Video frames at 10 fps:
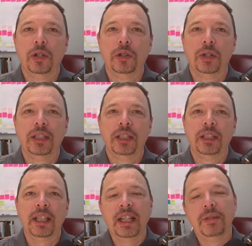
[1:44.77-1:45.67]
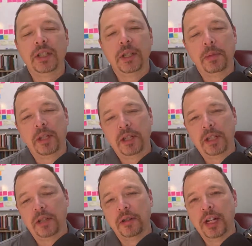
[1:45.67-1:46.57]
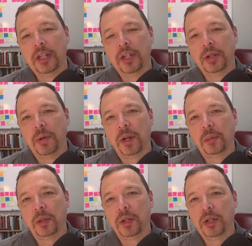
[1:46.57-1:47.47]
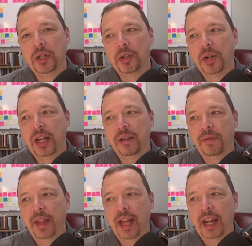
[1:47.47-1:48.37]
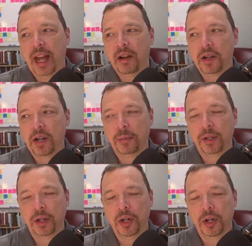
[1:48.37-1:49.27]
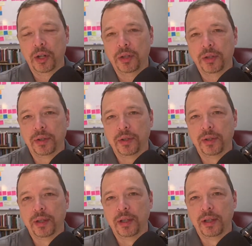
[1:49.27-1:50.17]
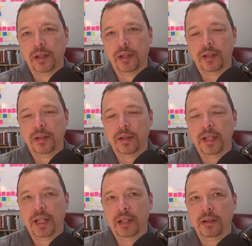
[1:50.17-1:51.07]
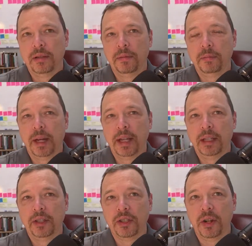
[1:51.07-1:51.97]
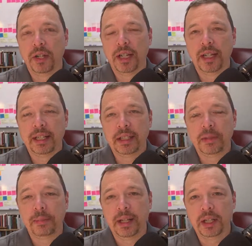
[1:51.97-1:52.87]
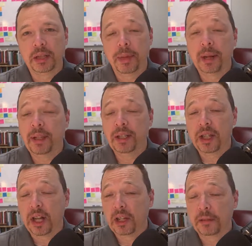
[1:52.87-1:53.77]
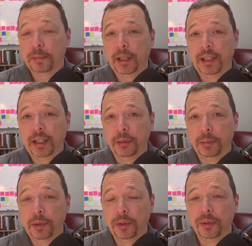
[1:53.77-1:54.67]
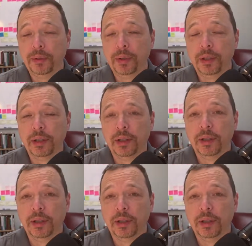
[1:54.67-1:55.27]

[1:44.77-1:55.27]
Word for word: or at least given some consideration to what I'm going to do if that outcome occurs, then my uncertainty is diminished. Maybe it's not completely removed